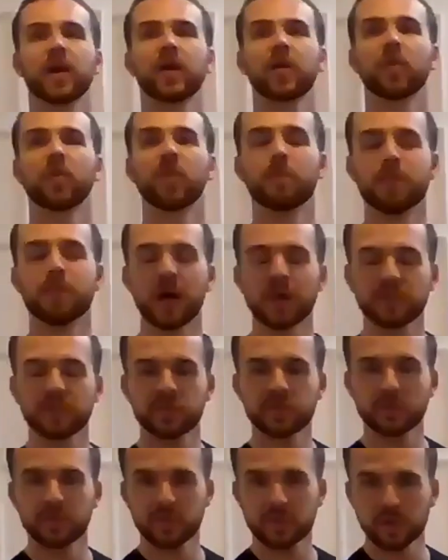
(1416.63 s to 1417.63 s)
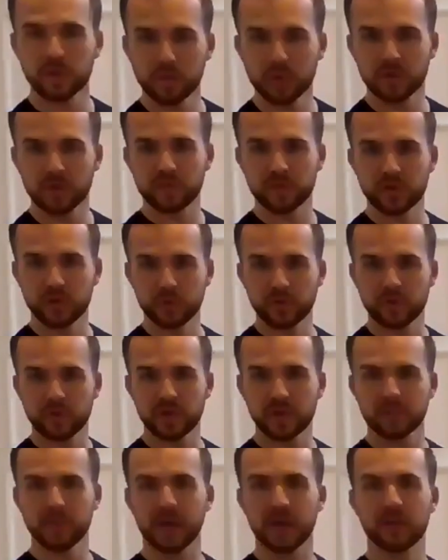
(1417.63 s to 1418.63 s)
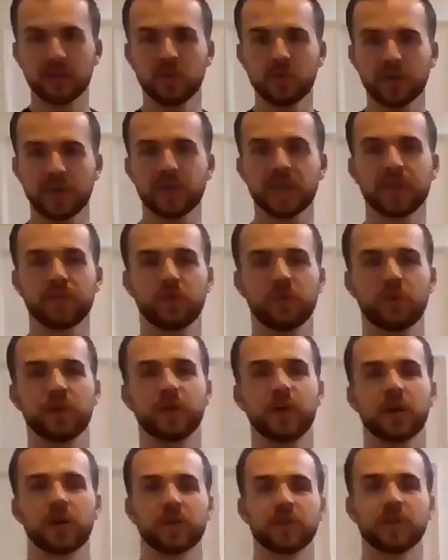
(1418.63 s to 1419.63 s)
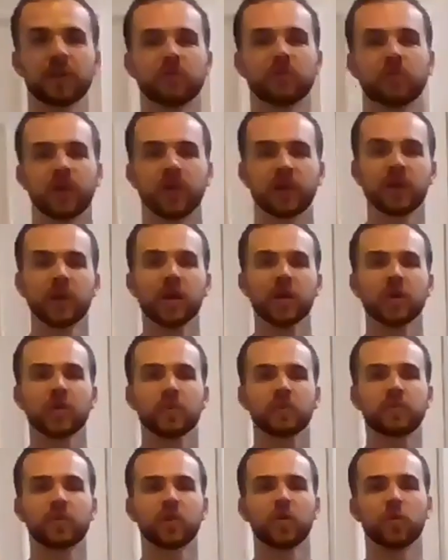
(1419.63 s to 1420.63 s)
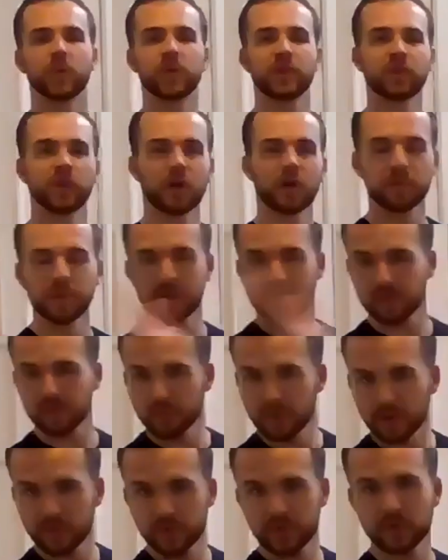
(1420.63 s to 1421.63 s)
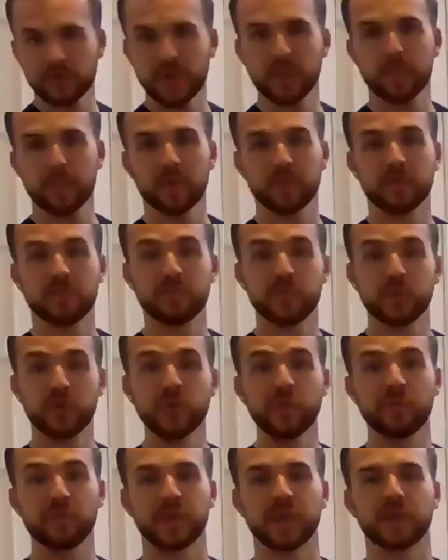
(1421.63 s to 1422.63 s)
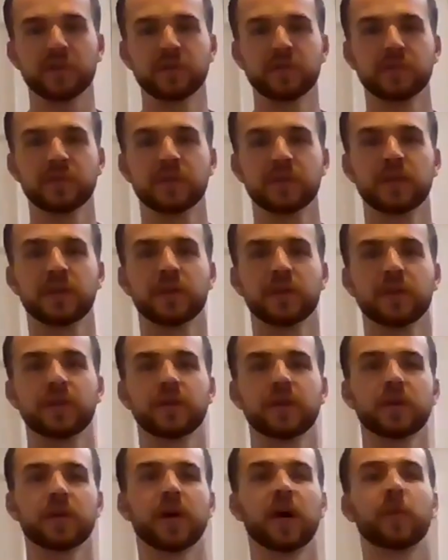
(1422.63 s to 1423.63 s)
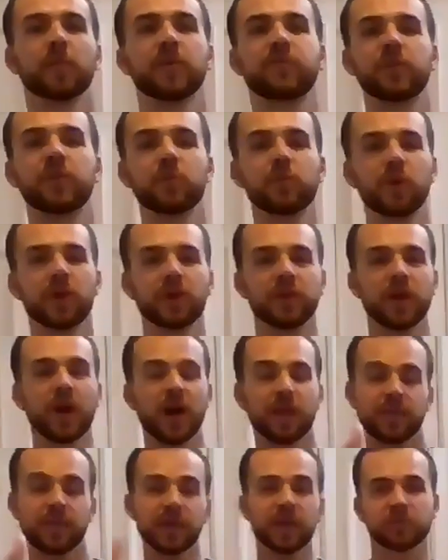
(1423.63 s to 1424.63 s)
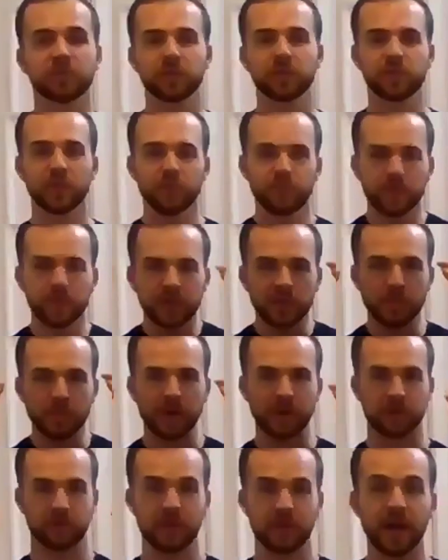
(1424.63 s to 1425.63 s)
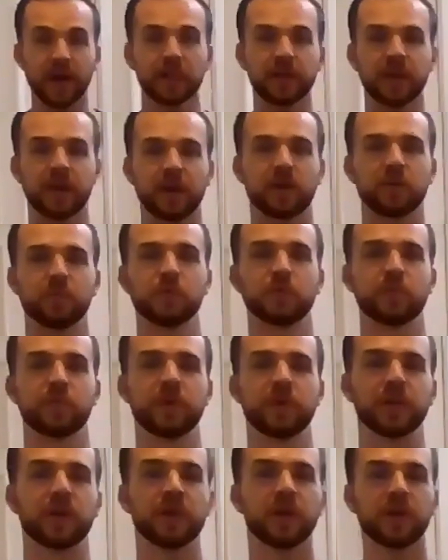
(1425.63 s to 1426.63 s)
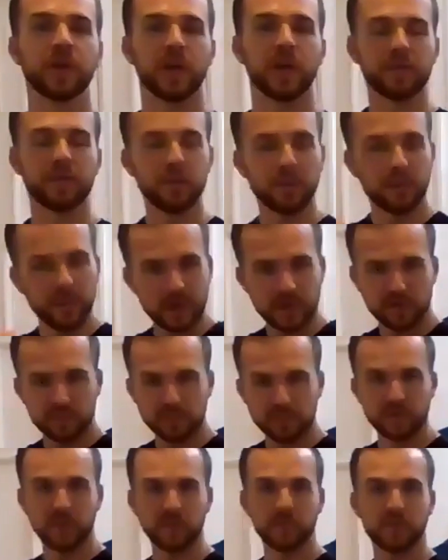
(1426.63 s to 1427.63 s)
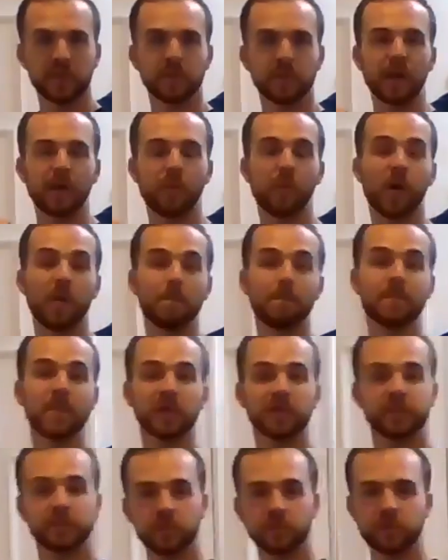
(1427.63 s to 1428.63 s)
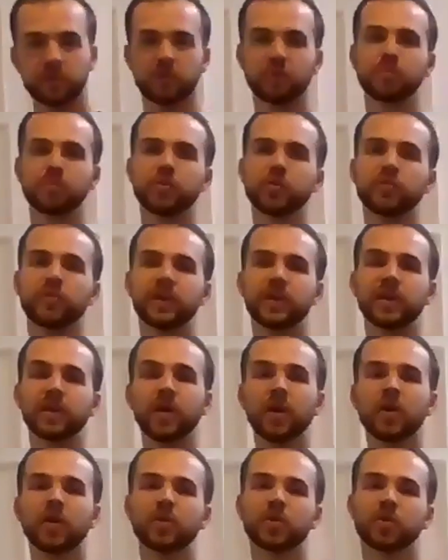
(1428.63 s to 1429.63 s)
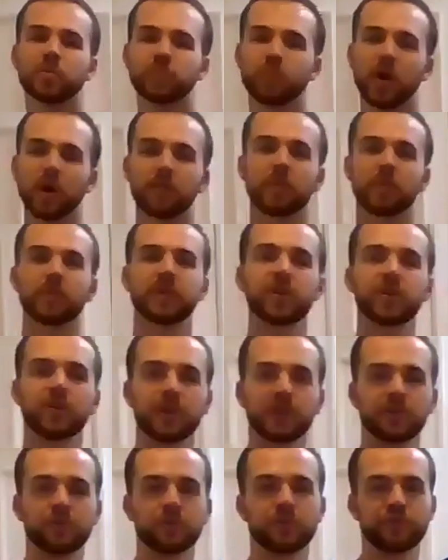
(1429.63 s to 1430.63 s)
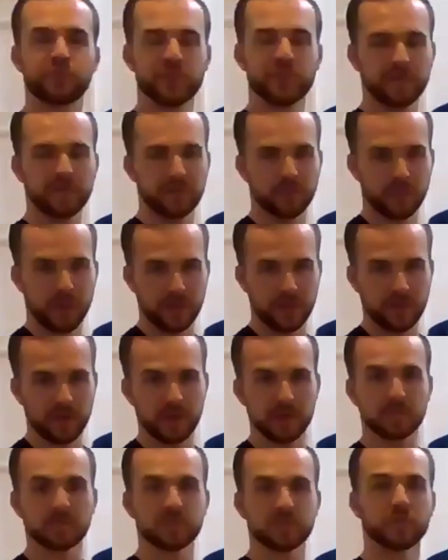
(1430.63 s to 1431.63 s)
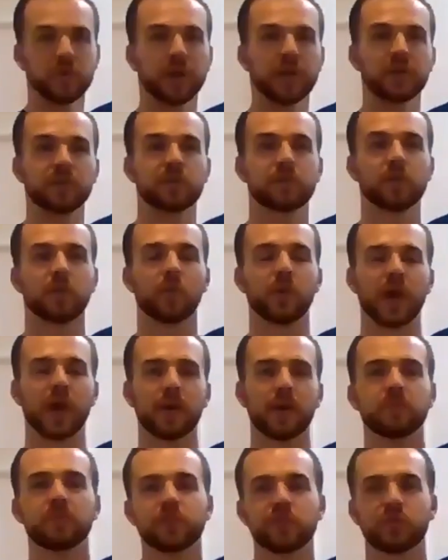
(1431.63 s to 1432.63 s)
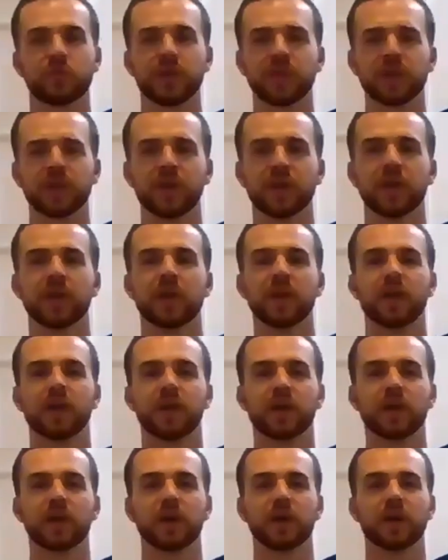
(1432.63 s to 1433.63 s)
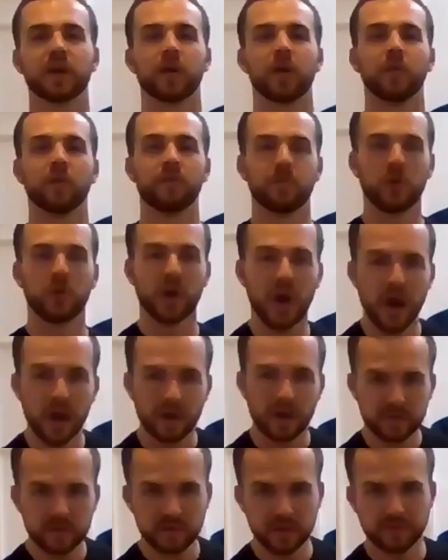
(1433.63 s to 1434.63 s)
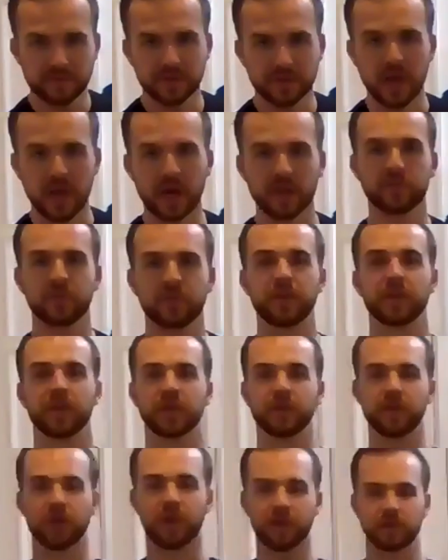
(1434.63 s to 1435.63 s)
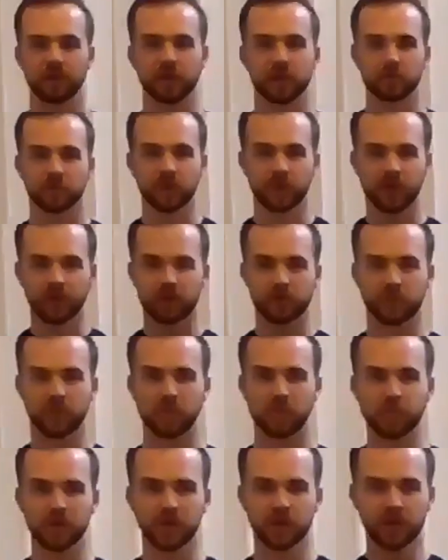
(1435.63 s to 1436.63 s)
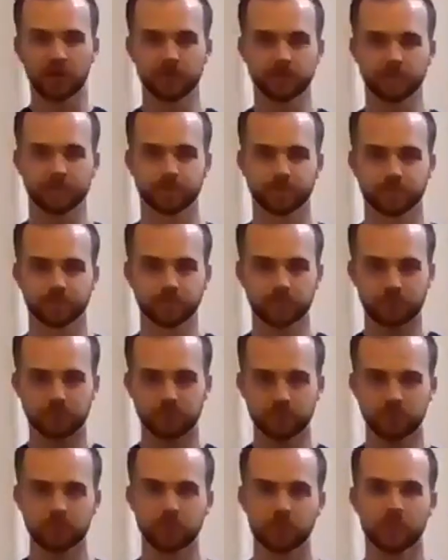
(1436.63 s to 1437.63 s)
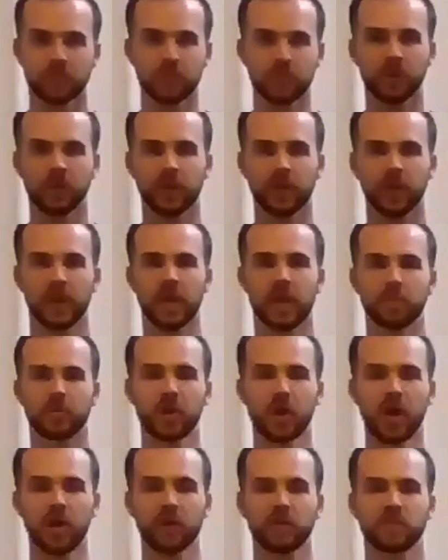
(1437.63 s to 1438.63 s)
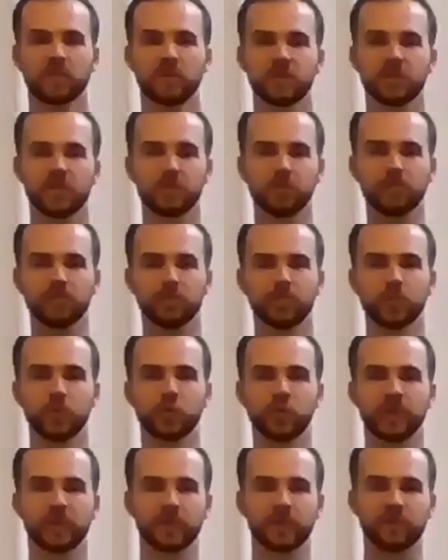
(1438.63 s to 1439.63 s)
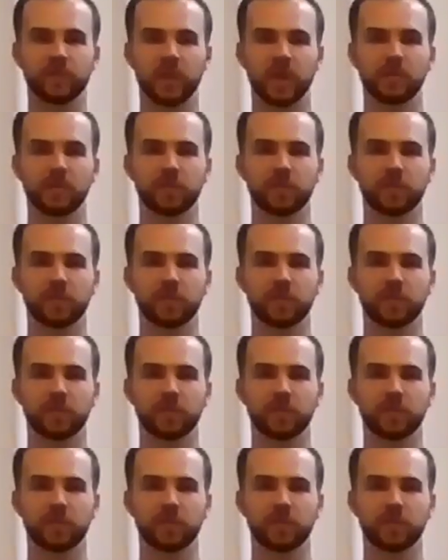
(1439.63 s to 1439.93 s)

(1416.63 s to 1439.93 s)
the muscles someone's using by looking at their conducting, right? So we talked about some other examples of movement. If you want to not think specifically about exactly how you're moving, if you think specifically about what muscles you're moving, you're probably going to achieve the right thing, right? So when I'm doing constant velocity conducting, right? So I'm here and I'm constantly moving the same